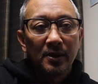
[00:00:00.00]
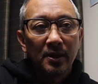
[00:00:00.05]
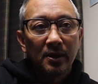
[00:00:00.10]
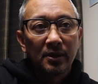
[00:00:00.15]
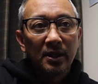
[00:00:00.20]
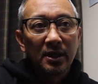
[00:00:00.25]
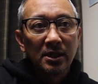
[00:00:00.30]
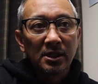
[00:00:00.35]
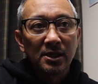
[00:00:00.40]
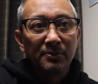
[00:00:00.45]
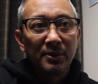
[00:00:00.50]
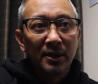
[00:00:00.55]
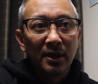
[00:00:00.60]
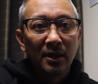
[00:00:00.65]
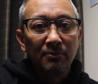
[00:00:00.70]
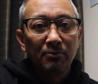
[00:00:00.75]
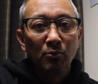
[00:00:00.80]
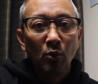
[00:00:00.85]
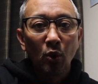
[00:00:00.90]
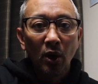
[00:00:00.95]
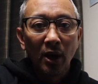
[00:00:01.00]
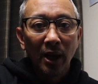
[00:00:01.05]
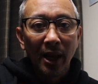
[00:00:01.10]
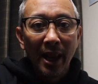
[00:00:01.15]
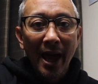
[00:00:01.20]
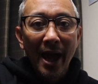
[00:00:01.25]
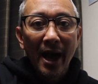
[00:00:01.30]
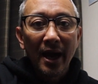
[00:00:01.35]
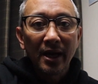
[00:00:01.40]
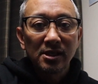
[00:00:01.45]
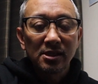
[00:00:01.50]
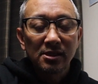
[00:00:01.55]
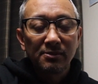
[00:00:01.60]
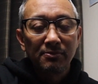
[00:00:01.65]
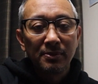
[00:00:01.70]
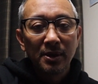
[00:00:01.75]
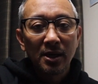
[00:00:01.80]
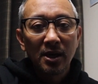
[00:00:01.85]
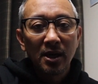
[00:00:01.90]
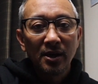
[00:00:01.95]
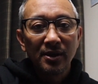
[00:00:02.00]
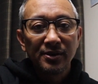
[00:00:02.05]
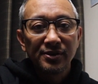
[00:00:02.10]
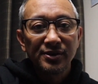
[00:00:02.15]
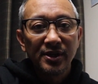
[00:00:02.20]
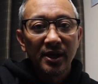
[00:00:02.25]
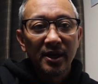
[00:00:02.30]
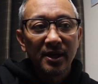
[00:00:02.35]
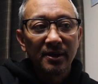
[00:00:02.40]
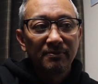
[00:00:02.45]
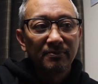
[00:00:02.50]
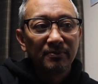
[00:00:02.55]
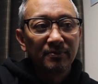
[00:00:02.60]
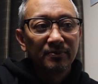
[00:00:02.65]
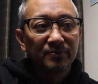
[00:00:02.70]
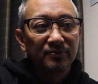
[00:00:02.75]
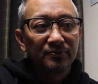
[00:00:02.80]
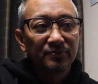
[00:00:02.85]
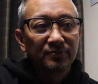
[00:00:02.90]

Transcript: uh, things are a bit more laxed because um,